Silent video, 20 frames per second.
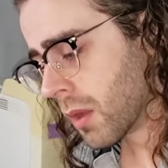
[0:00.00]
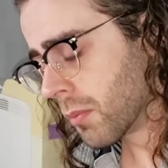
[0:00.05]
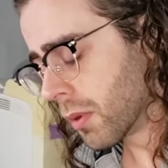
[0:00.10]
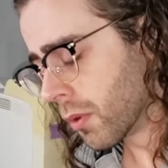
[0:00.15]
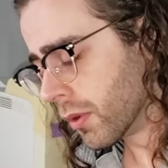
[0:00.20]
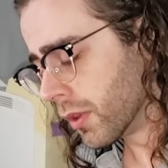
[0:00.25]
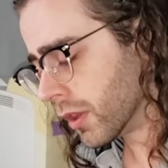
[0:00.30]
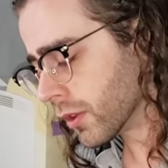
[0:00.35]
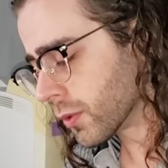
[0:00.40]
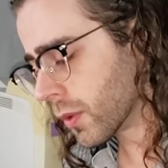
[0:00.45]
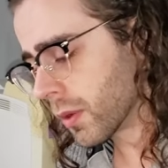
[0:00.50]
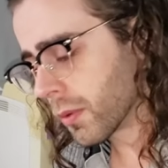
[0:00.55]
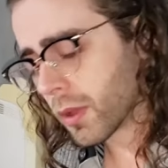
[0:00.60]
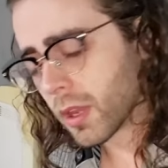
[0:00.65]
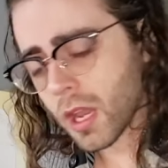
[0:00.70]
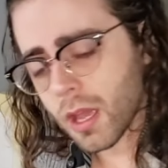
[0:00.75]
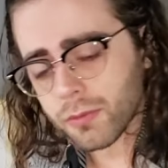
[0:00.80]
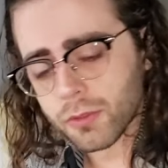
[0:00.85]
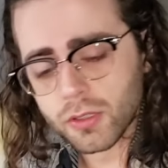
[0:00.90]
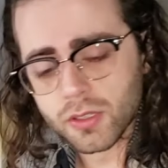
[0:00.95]
But with this one, I'm
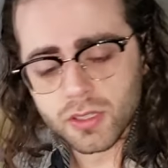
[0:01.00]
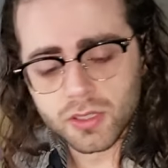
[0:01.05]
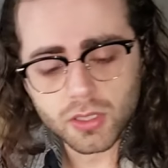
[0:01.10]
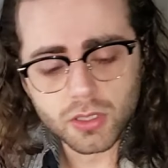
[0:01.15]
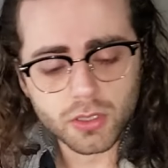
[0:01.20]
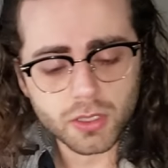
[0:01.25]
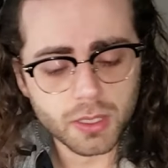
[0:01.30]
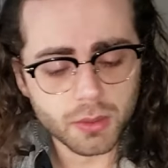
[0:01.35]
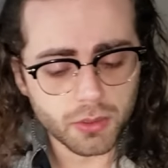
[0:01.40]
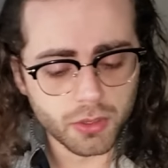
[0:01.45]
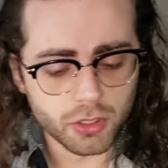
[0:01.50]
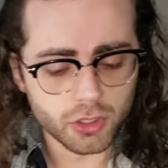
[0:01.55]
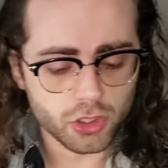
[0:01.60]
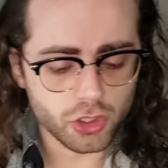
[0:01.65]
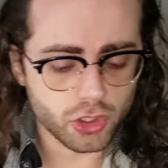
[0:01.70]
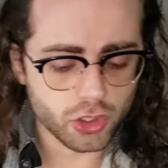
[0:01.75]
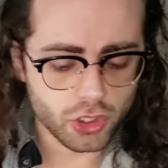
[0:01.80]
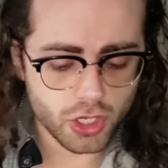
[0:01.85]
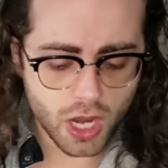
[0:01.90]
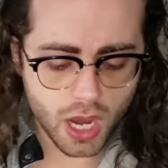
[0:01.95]
going to have to disagree with
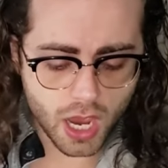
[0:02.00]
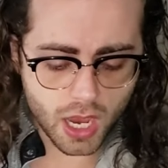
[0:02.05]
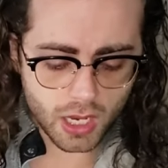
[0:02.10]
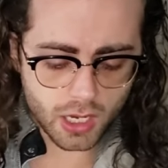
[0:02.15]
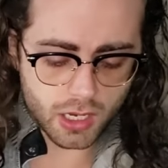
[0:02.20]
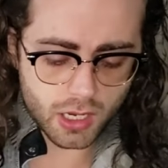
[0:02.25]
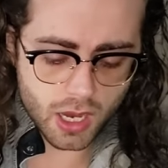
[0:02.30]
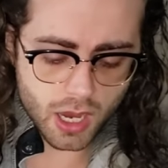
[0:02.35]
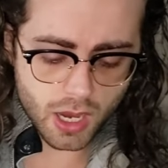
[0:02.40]
Shaq.